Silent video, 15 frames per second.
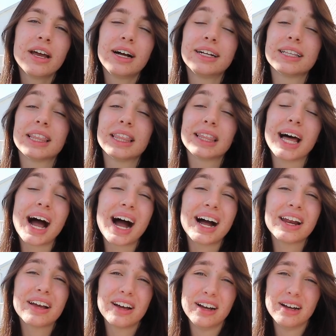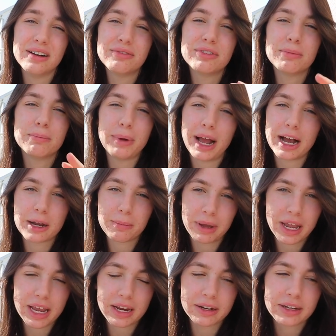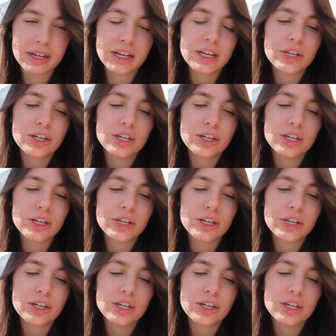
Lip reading: a lot of back pain.